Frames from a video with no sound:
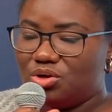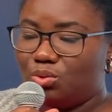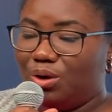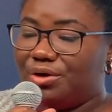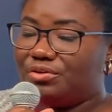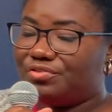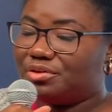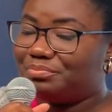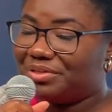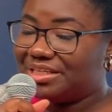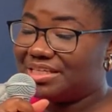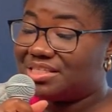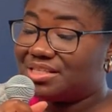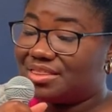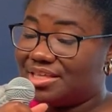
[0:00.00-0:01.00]
One of the
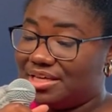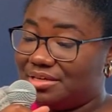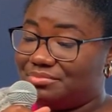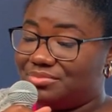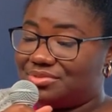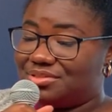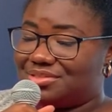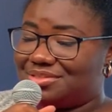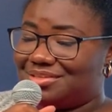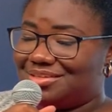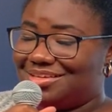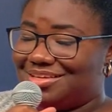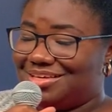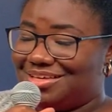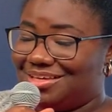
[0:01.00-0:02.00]
biggest things
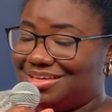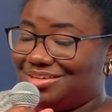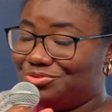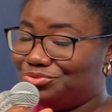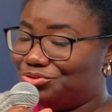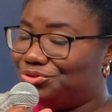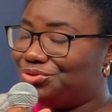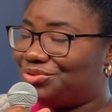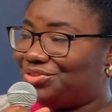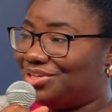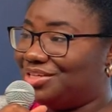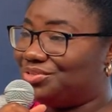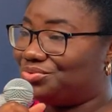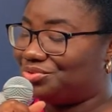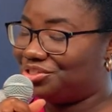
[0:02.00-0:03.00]
in Ruth
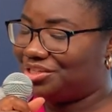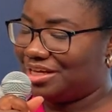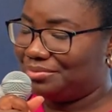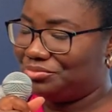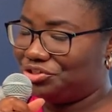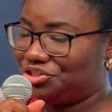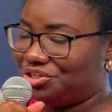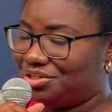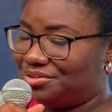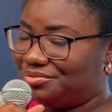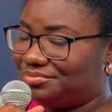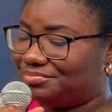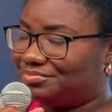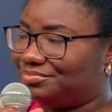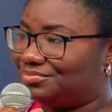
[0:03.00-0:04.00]
is redemption.